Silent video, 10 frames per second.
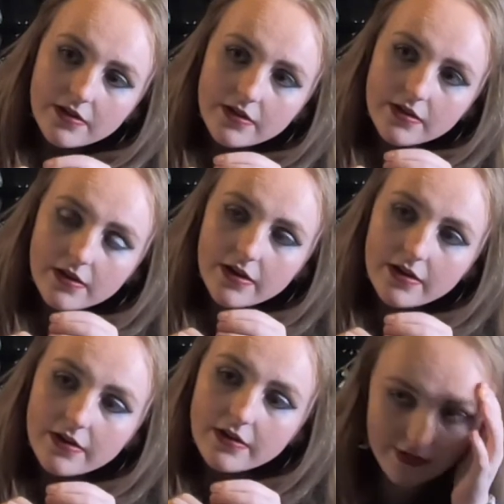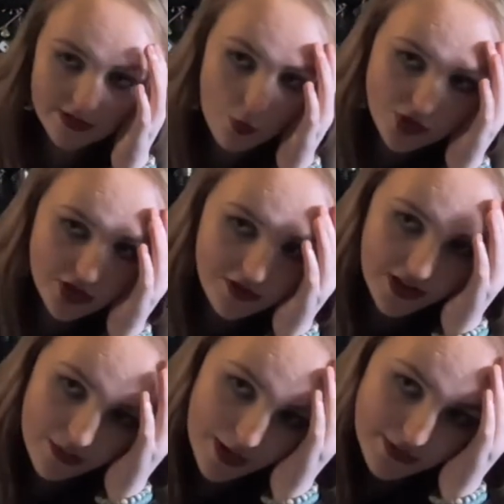Yeah. What do you think
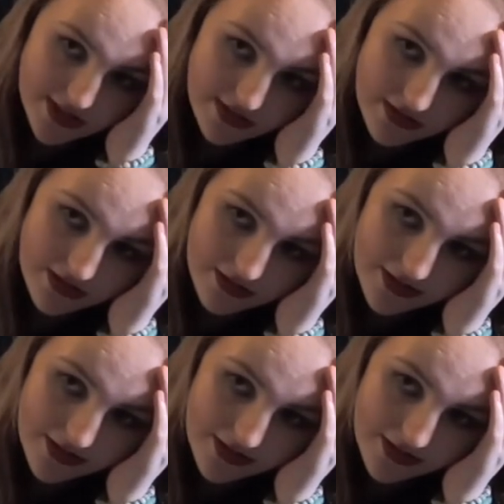about my stutter?